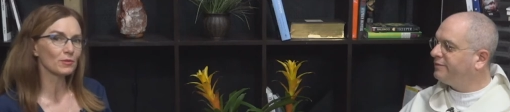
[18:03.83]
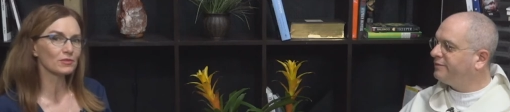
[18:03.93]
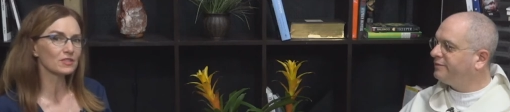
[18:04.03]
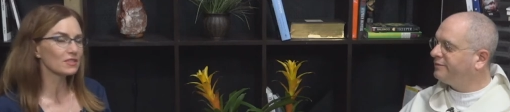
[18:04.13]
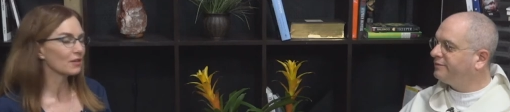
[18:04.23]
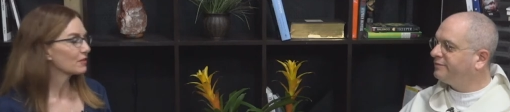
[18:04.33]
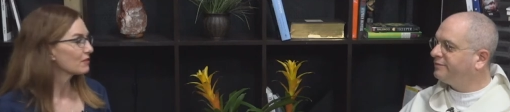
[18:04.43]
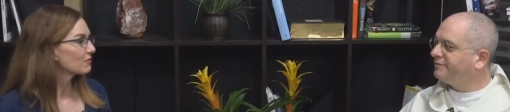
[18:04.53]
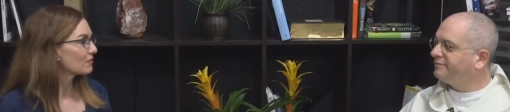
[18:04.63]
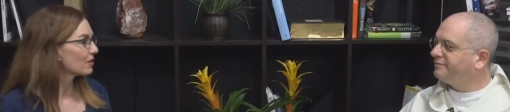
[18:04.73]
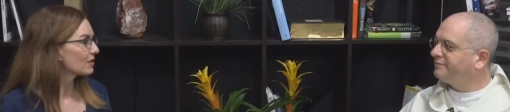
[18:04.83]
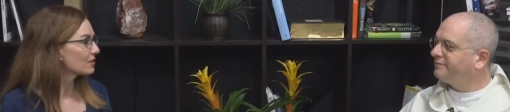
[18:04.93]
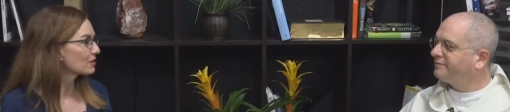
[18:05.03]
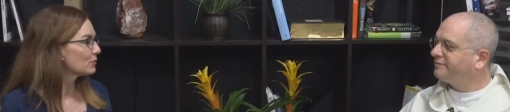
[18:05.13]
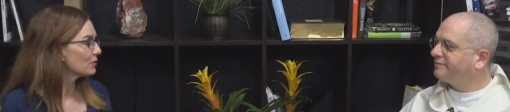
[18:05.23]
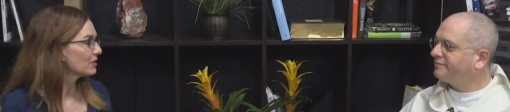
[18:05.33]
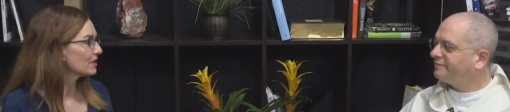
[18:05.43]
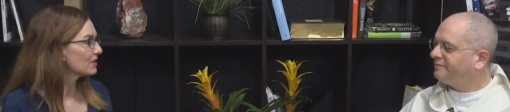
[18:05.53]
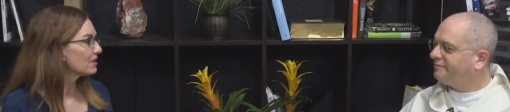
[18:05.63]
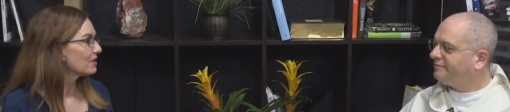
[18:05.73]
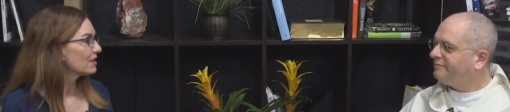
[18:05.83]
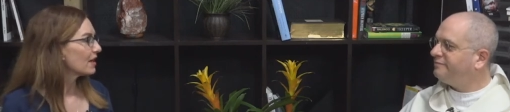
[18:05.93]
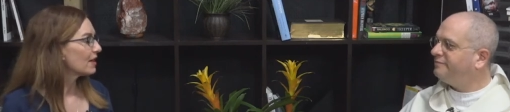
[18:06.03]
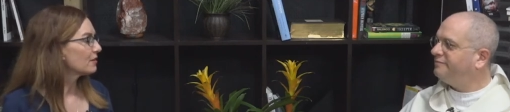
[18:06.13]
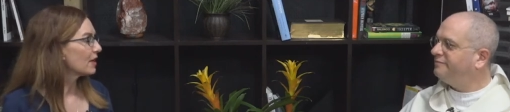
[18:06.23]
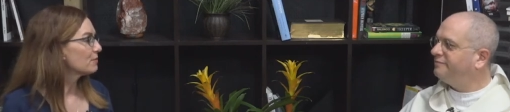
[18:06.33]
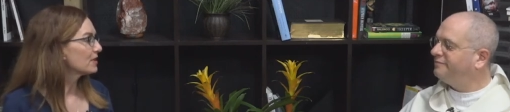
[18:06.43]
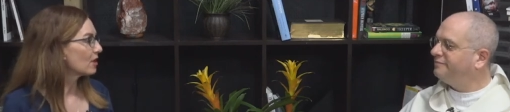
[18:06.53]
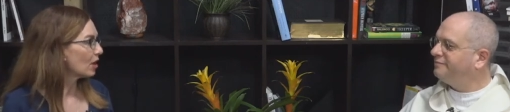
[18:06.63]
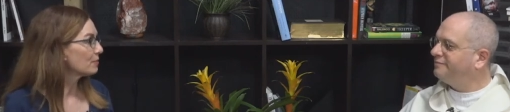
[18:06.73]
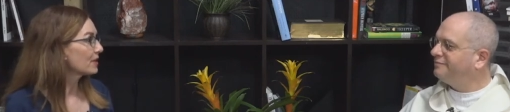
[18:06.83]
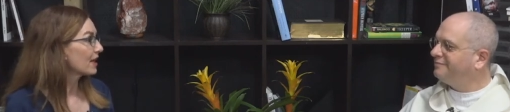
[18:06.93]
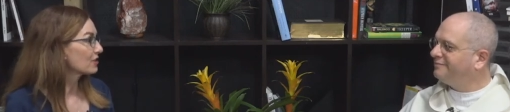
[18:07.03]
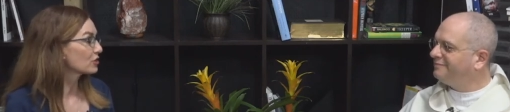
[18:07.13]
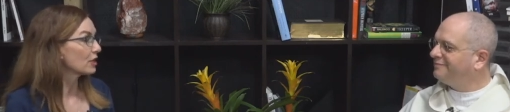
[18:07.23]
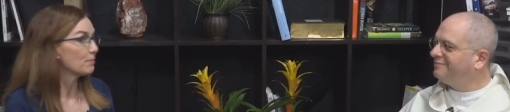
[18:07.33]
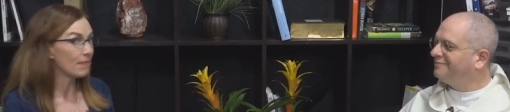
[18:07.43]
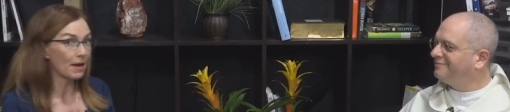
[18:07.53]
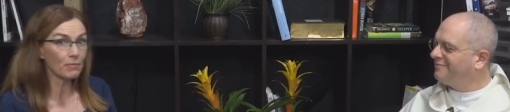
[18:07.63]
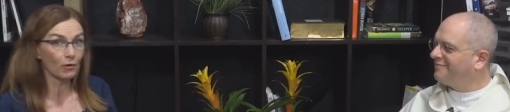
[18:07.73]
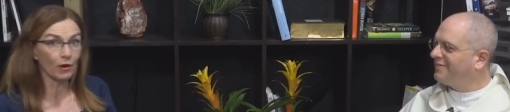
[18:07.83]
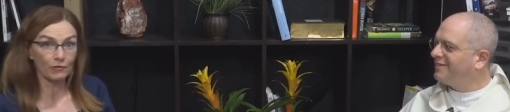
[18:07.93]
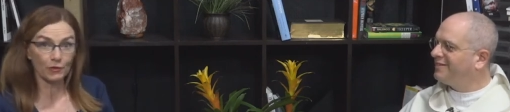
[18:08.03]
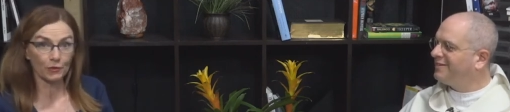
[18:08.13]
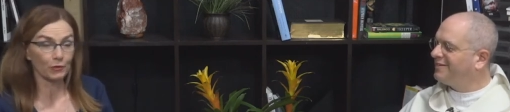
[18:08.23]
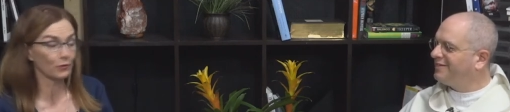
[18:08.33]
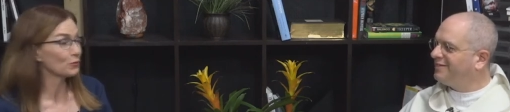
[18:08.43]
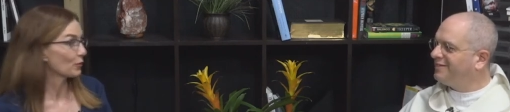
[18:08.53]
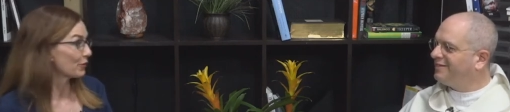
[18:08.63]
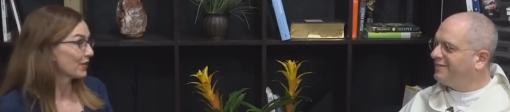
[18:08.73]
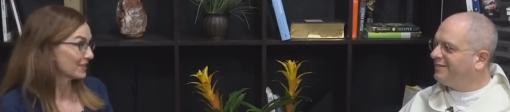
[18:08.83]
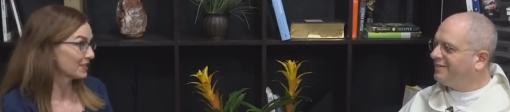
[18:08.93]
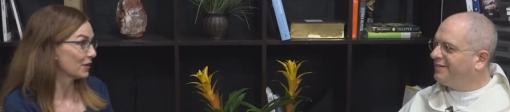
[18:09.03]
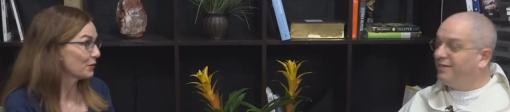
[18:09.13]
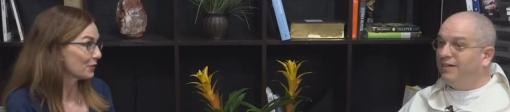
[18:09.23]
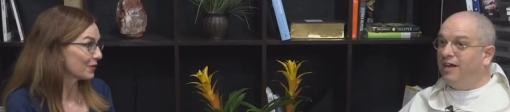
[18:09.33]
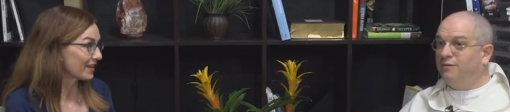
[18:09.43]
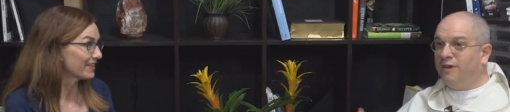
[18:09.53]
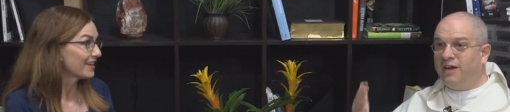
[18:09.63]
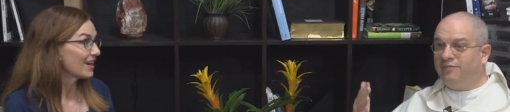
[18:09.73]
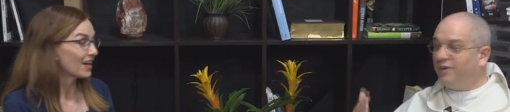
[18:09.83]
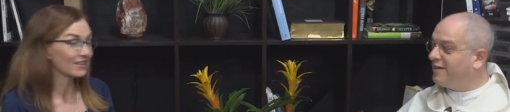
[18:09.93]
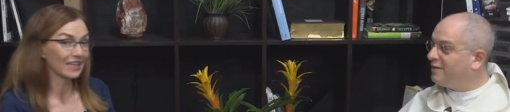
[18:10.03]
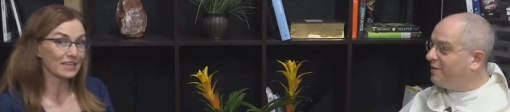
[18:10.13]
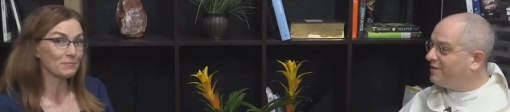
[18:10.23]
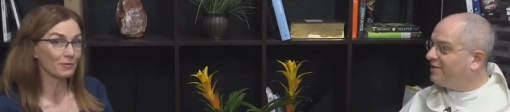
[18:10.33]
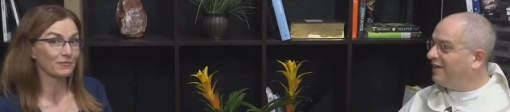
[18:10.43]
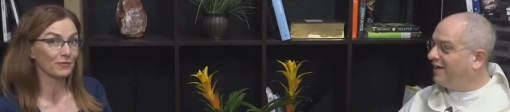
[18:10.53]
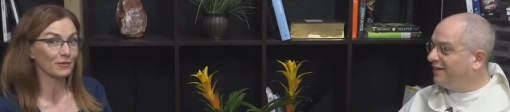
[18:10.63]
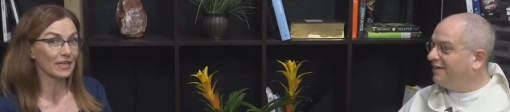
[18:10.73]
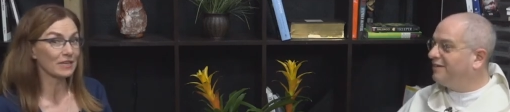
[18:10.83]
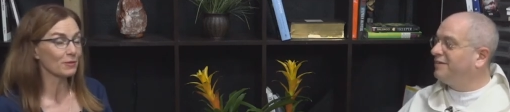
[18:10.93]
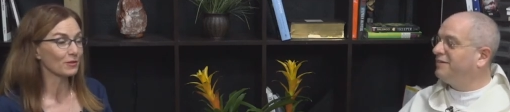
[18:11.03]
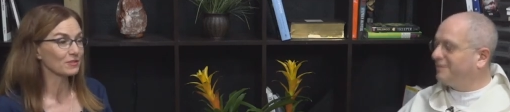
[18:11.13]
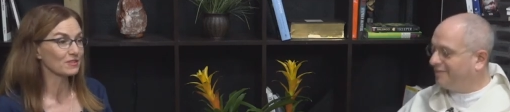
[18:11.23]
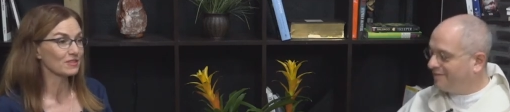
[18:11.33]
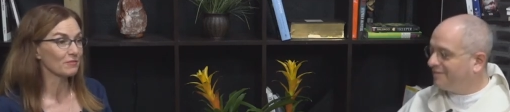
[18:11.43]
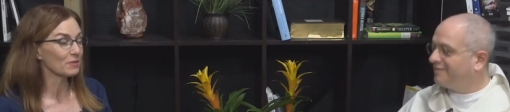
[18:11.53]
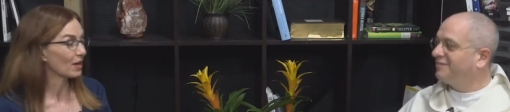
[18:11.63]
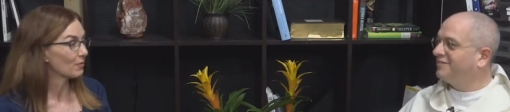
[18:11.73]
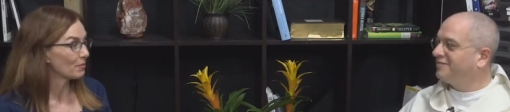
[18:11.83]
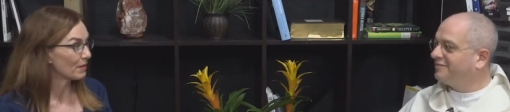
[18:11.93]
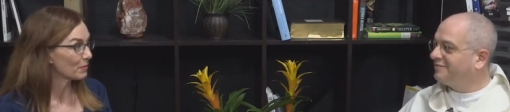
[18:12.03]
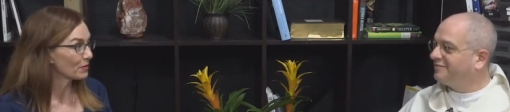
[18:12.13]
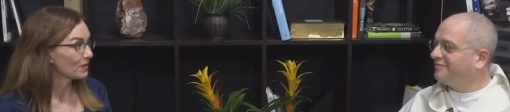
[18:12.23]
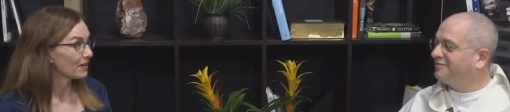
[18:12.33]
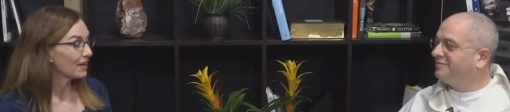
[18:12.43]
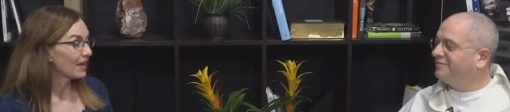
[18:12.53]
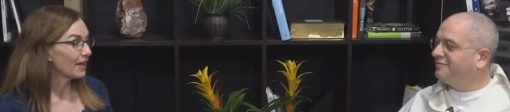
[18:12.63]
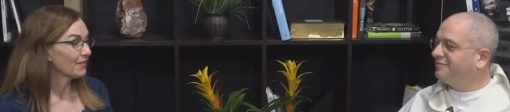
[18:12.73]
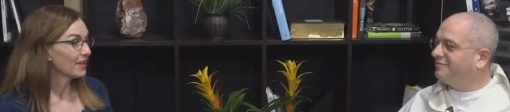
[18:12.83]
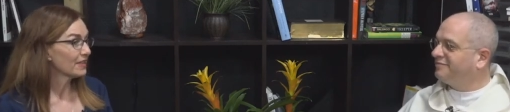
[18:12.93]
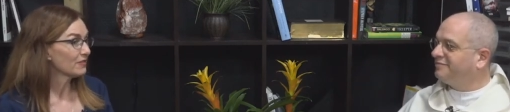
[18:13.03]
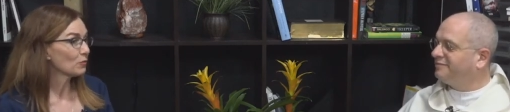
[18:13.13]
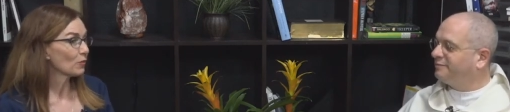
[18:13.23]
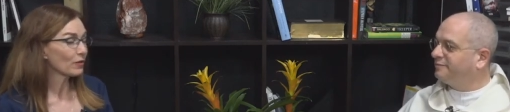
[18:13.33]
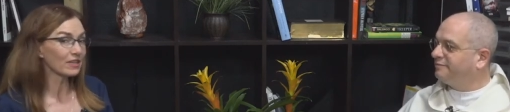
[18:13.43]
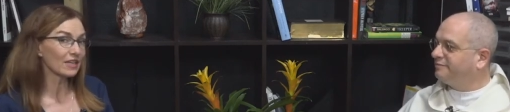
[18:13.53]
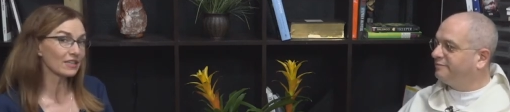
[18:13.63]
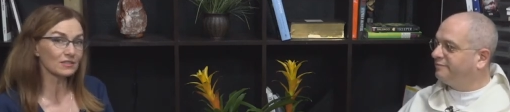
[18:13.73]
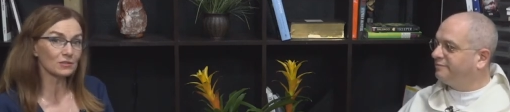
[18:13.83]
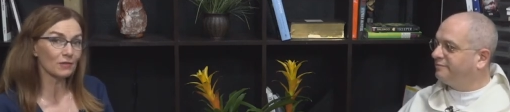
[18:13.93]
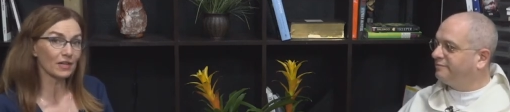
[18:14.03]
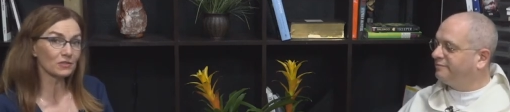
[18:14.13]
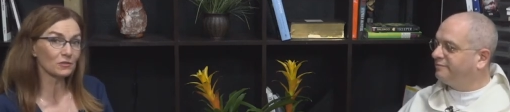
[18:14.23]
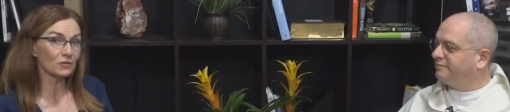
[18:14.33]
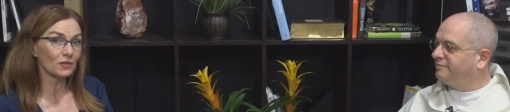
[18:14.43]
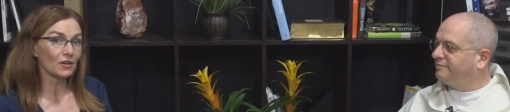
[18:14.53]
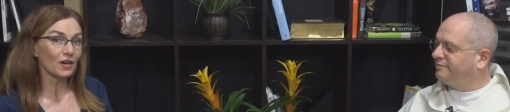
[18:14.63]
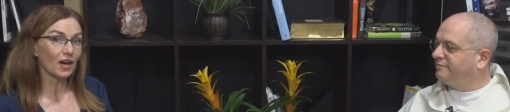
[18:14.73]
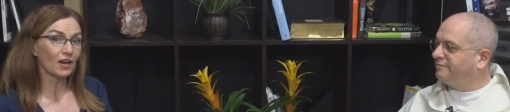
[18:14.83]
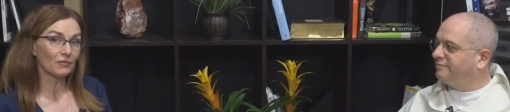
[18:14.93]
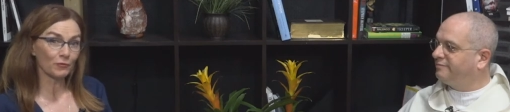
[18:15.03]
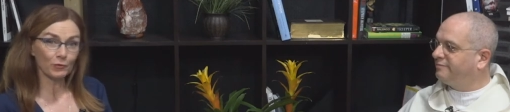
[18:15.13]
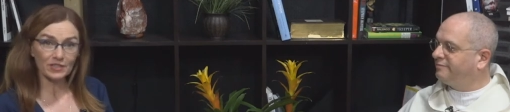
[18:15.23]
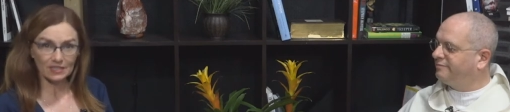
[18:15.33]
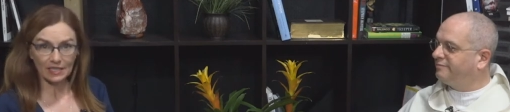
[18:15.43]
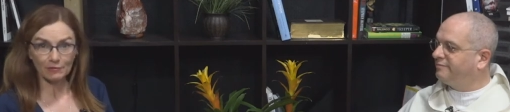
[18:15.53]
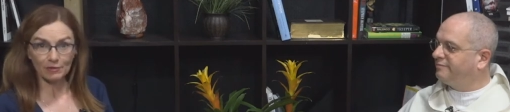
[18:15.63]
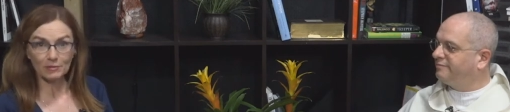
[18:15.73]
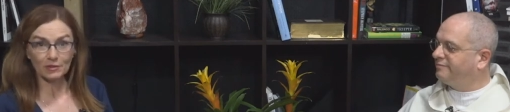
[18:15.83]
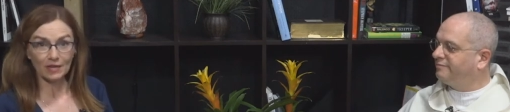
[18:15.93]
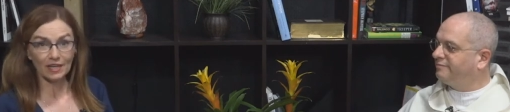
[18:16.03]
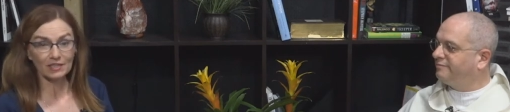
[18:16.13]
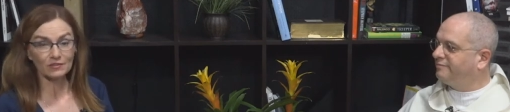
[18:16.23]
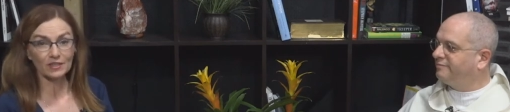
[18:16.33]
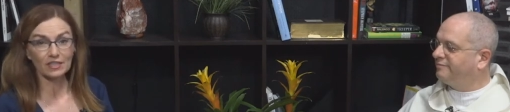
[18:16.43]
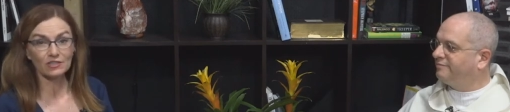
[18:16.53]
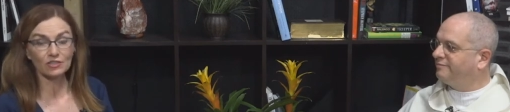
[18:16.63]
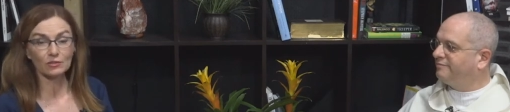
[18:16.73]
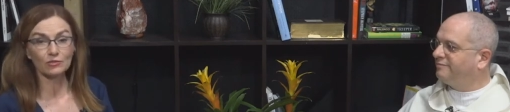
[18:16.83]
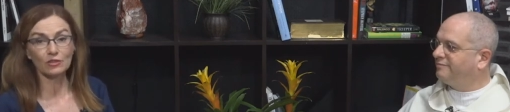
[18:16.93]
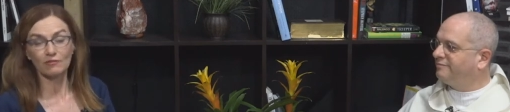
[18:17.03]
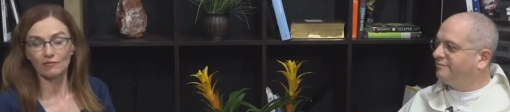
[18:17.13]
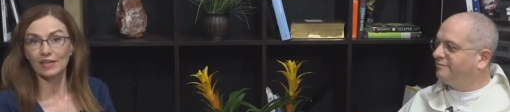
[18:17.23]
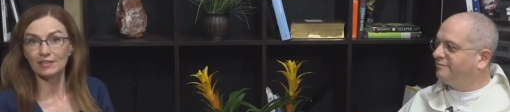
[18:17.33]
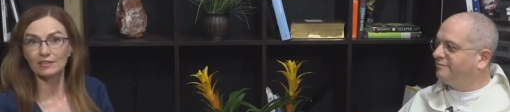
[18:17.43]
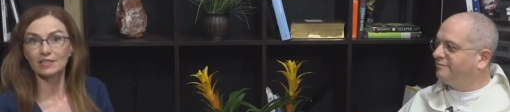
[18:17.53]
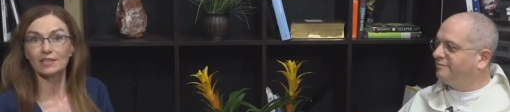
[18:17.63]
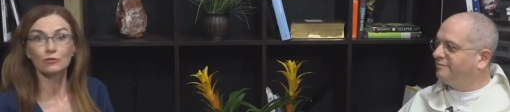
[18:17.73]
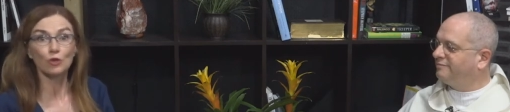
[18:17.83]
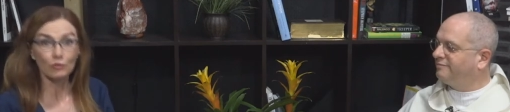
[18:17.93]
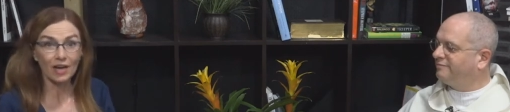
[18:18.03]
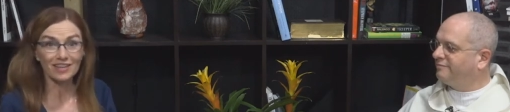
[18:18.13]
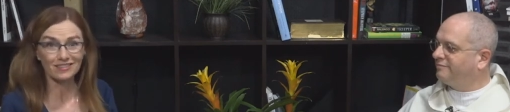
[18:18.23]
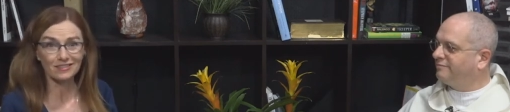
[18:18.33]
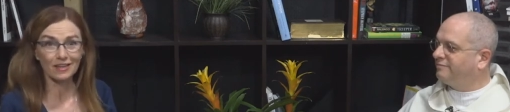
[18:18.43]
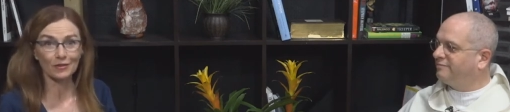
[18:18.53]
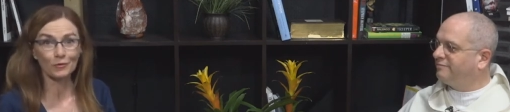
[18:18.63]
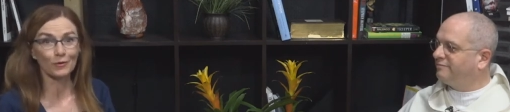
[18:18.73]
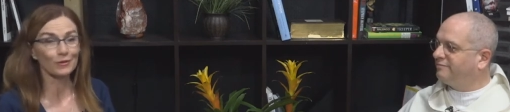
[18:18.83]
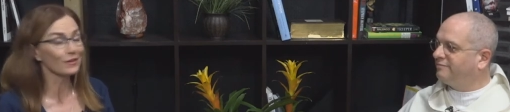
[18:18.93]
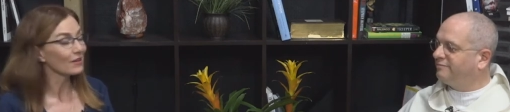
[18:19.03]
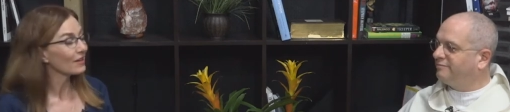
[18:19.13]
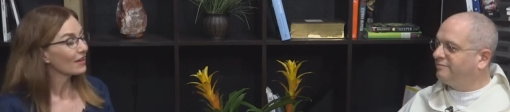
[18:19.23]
Speaker 1: the Mercedarian uh, community and, and becoming actually a member of the Third Order, that's another thing. I read it, forgot to mention that. For lay persons, I've become a member. And then even working as the director uh, for the Saint Raymond Nonatus Foundation, you can find us at nonatus dot org.